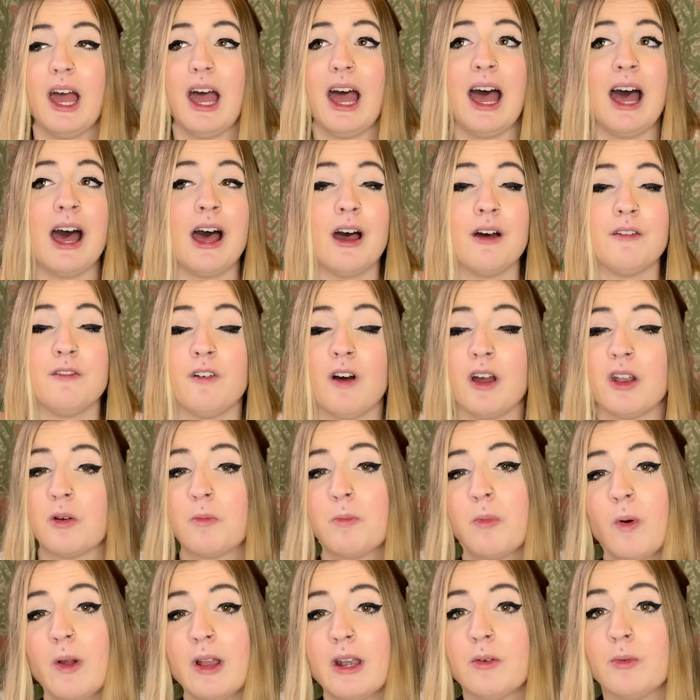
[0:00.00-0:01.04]
at a final
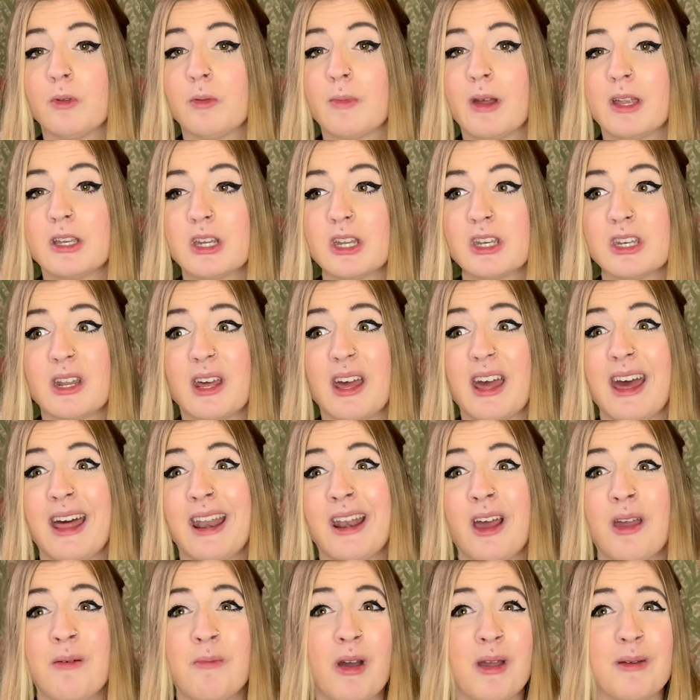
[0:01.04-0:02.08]
point with my gender, and
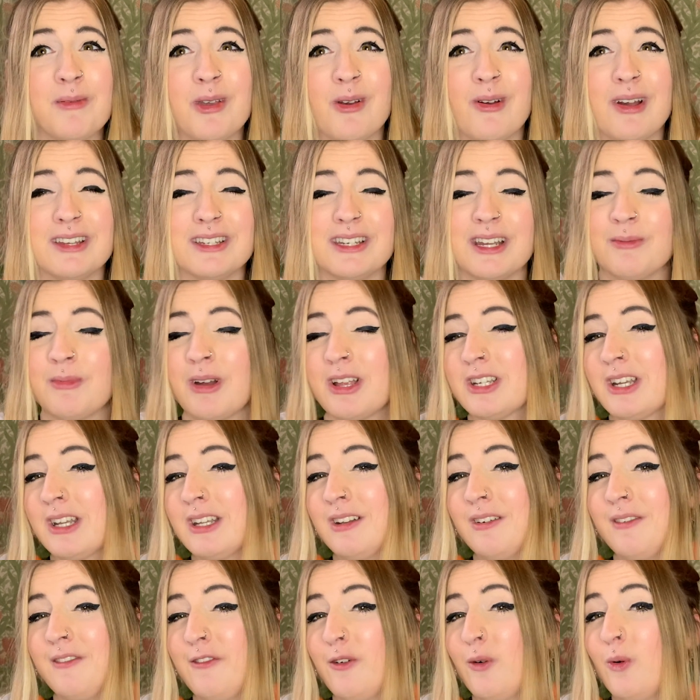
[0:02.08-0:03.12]
I might be questioning my
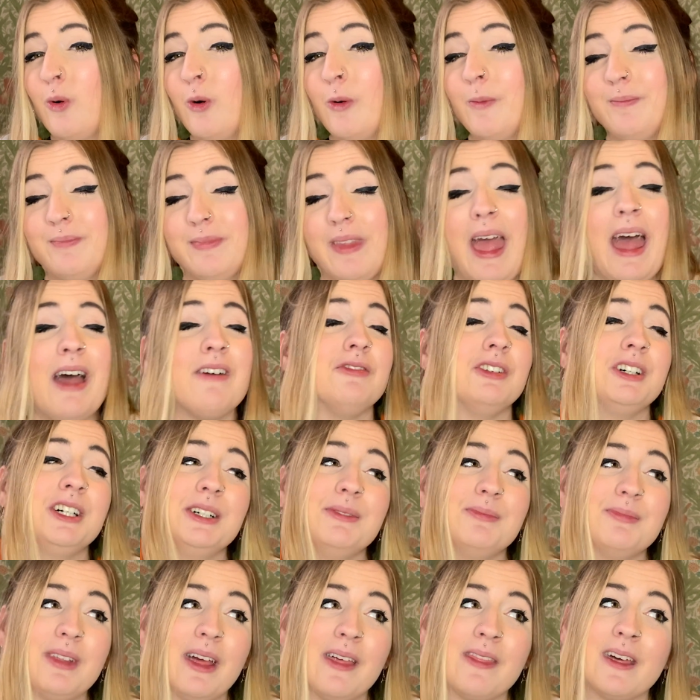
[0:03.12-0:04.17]
gender forever,
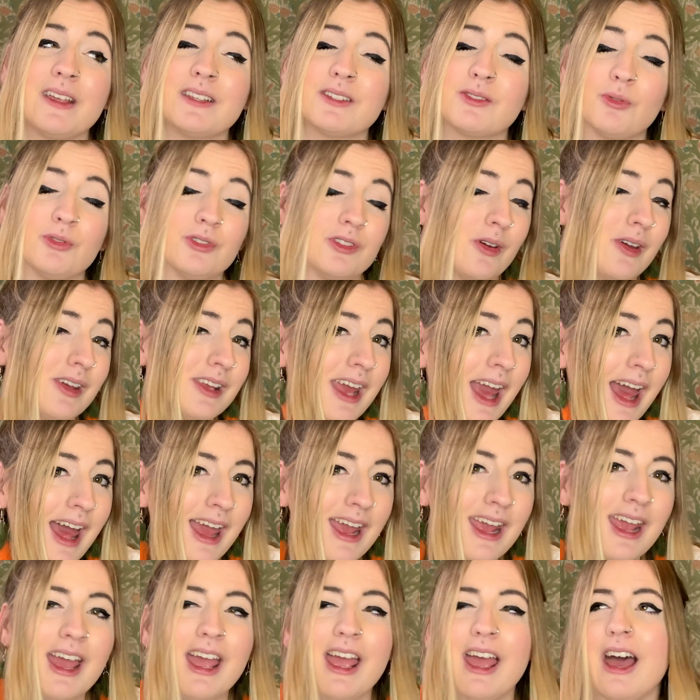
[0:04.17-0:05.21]
and that's also
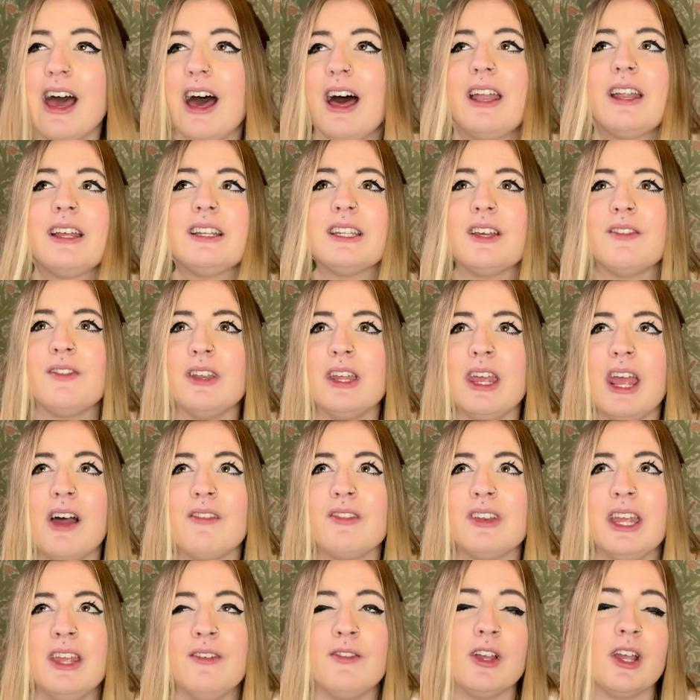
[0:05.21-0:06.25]
okay. And I definitely
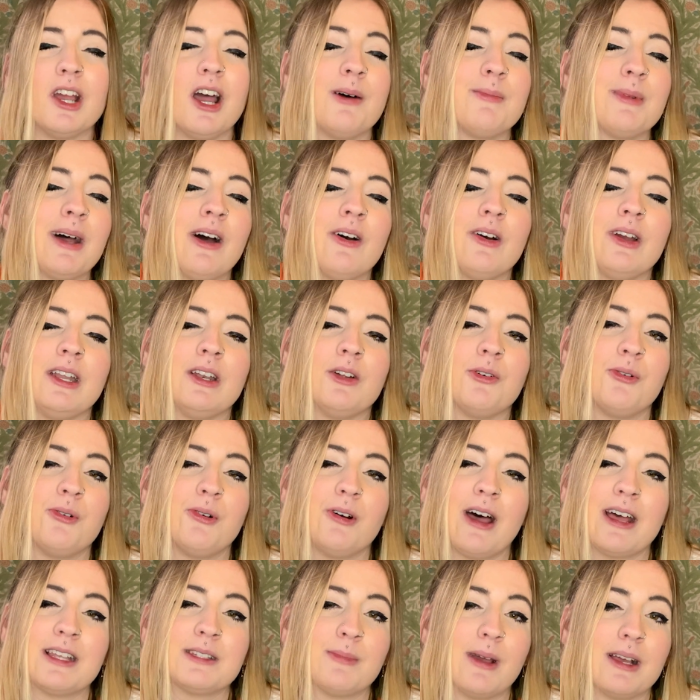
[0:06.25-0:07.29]
haven't even come out in all
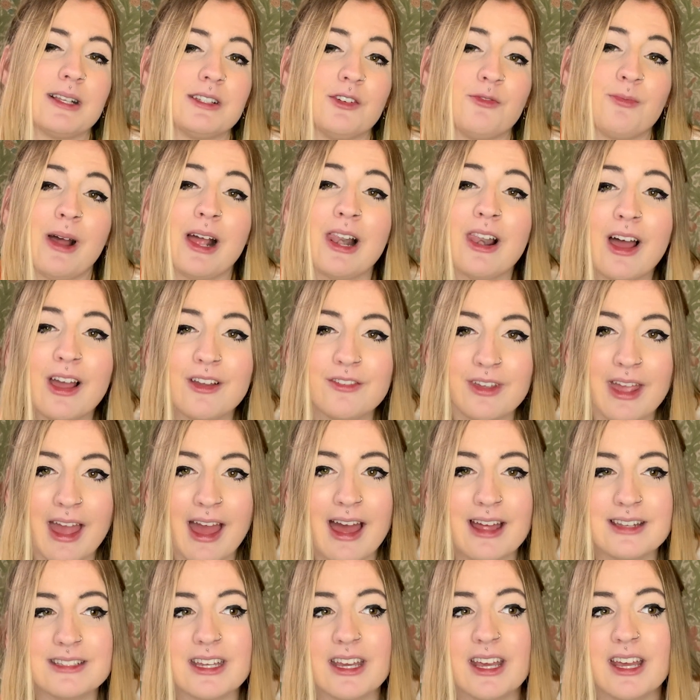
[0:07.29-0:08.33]
aspects of my life
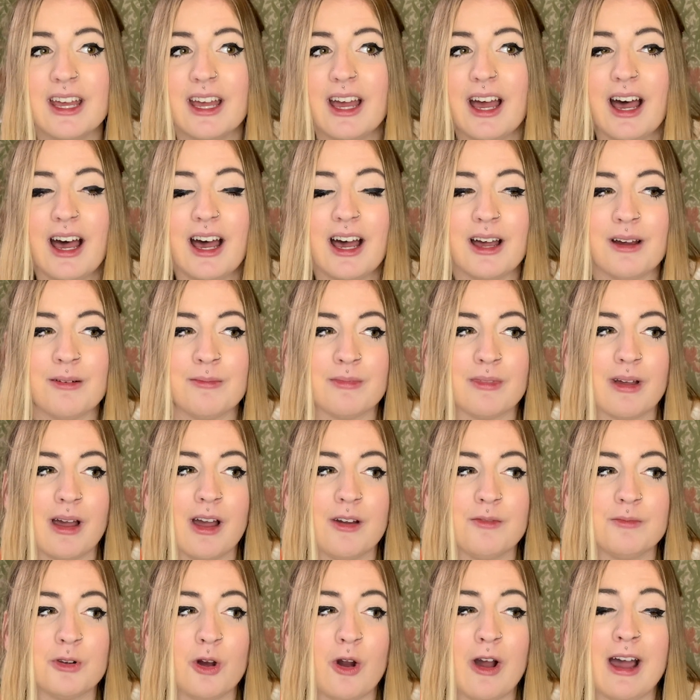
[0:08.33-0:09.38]
yet. I'm
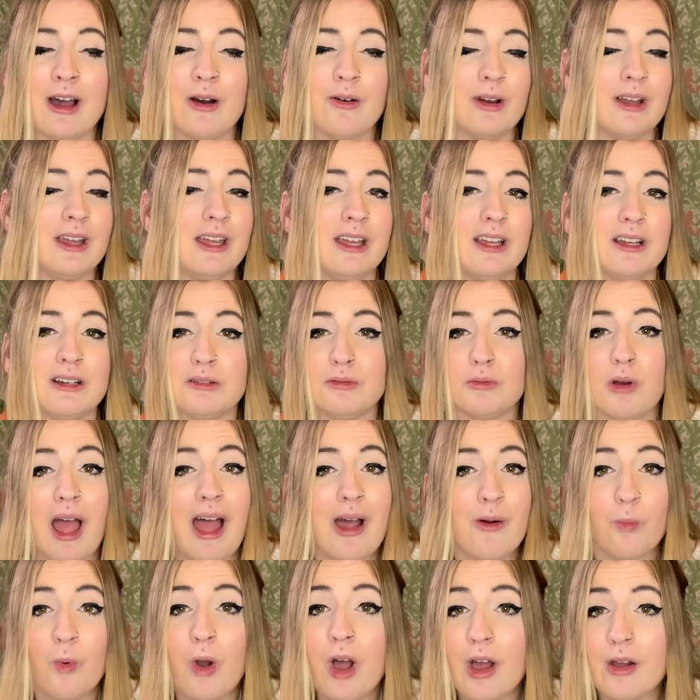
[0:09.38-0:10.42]
not out
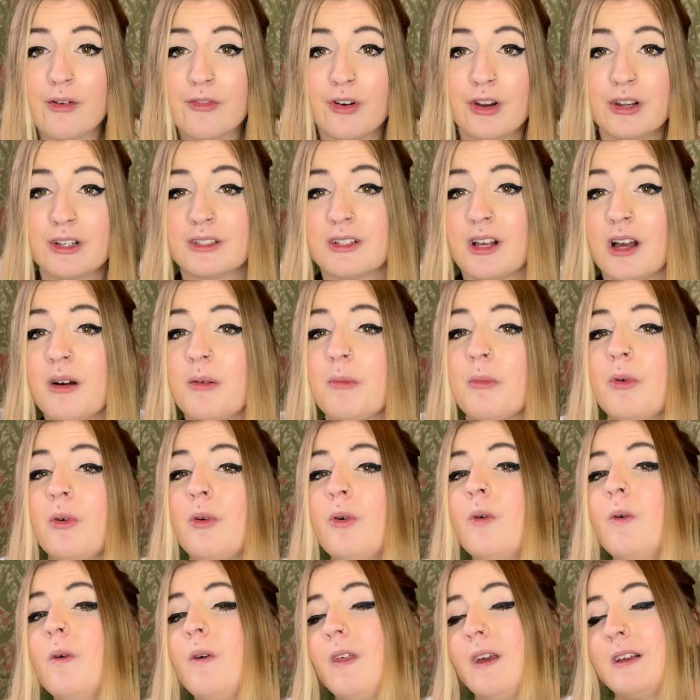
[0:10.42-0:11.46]
at work, for
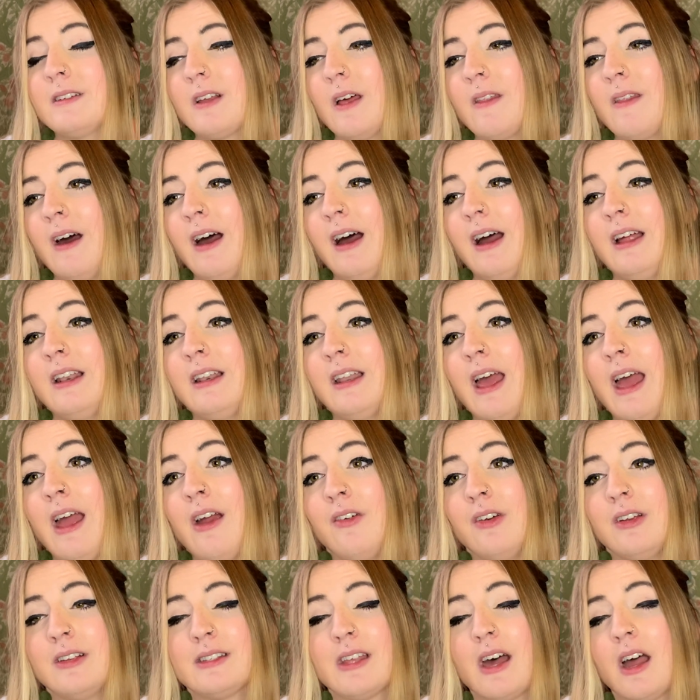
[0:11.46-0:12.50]
example, things like that, in
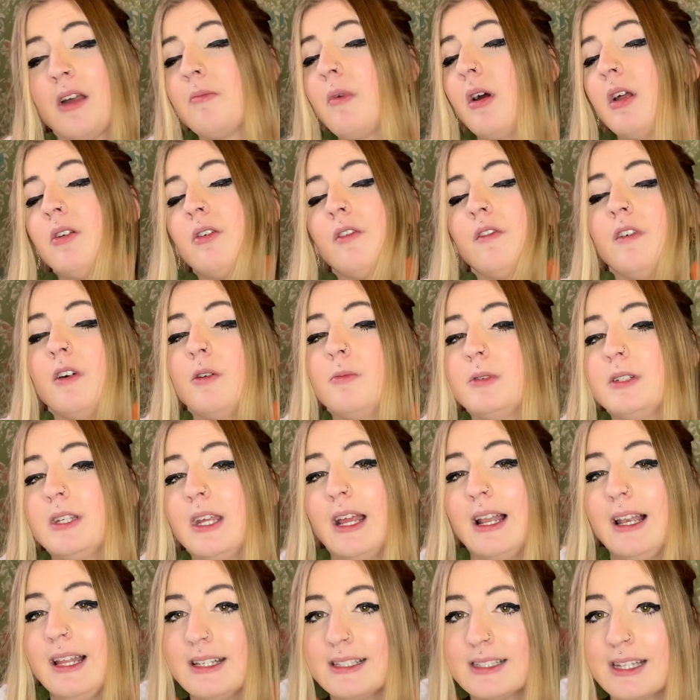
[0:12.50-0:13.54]
areas that I might not feel
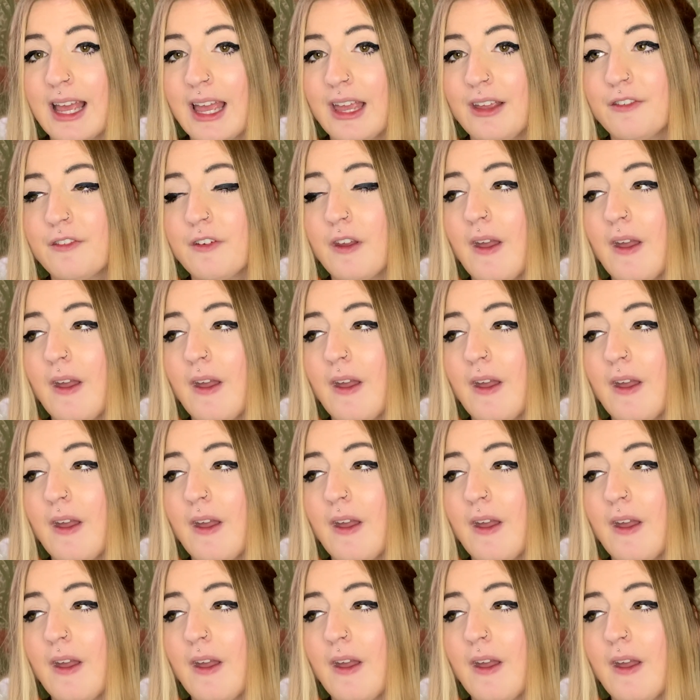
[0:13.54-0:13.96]
particularly safe,